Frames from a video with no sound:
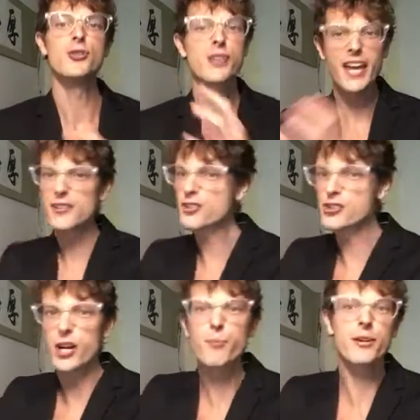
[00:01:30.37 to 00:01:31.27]
You can't
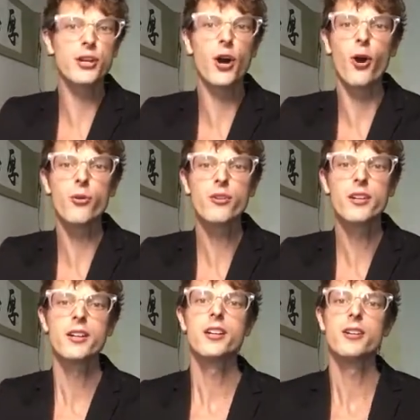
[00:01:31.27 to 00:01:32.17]
just jump and go,
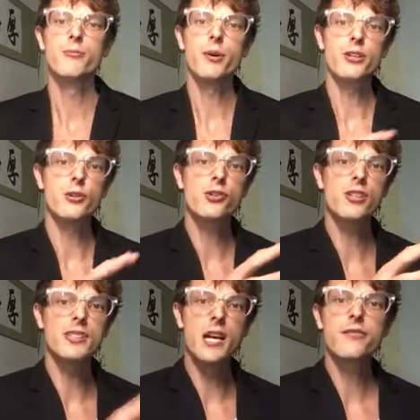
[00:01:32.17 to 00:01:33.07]
but you
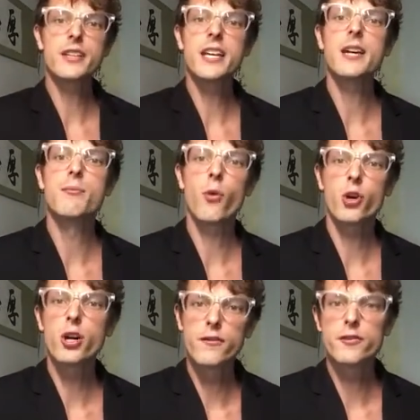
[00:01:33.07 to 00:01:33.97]
should definitely get
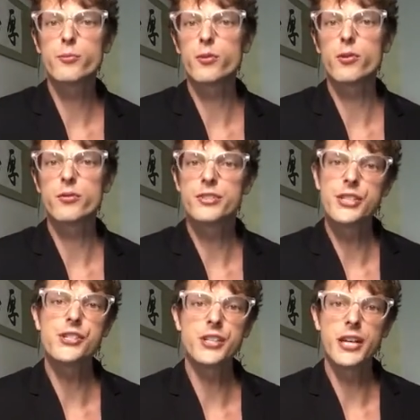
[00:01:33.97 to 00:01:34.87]
more comfortable
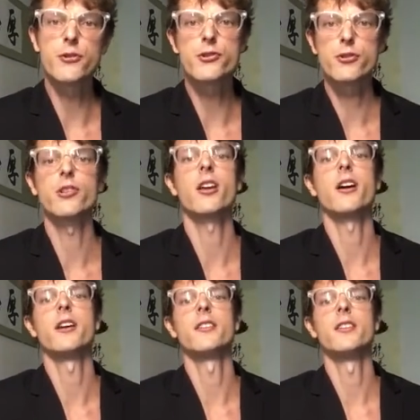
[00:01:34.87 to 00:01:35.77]
teaching English
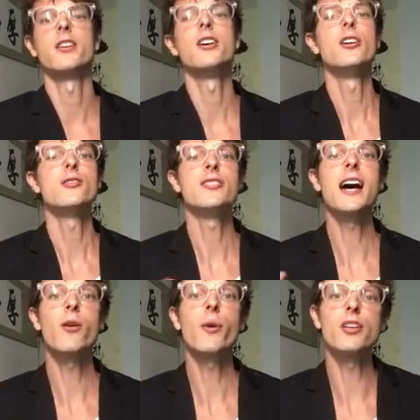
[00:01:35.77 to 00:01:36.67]
online. So
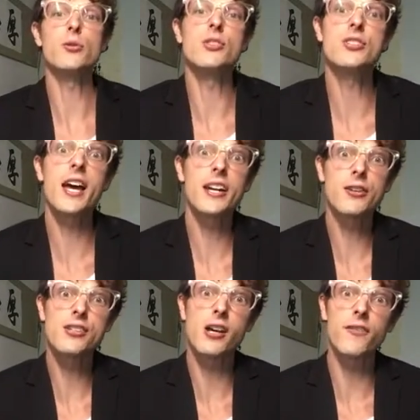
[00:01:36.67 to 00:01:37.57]
that way you set
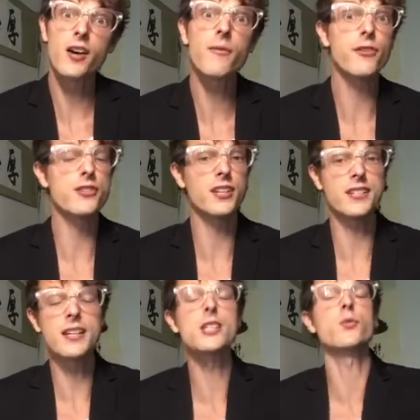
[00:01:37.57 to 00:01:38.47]
yourself up for
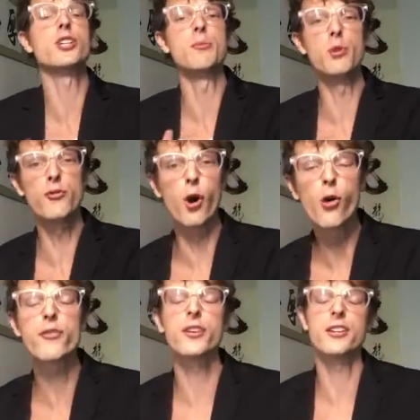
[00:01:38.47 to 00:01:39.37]
success when you move
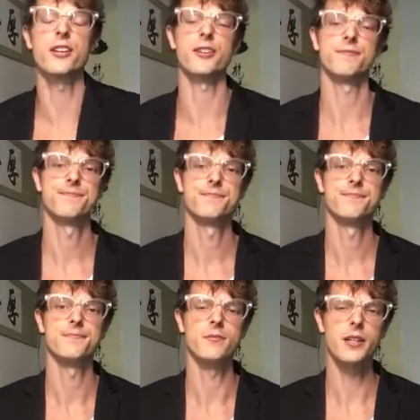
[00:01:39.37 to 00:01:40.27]
over here.
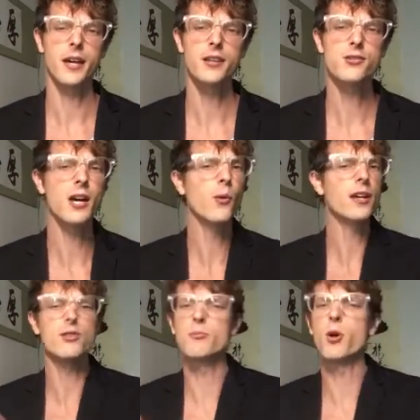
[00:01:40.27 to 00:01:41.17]
Okay, so that
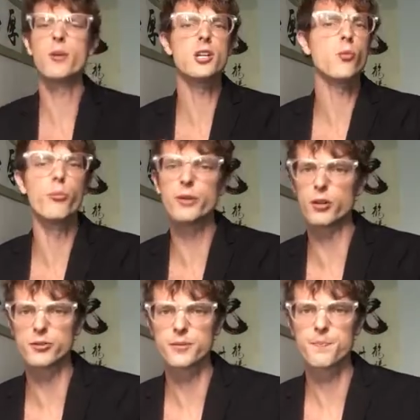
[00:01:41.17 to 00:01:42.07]
way the momentum will
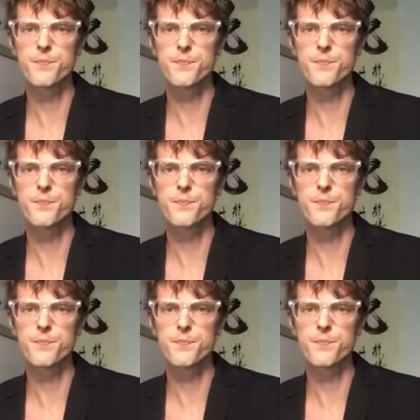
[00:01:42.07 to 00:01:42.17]
build.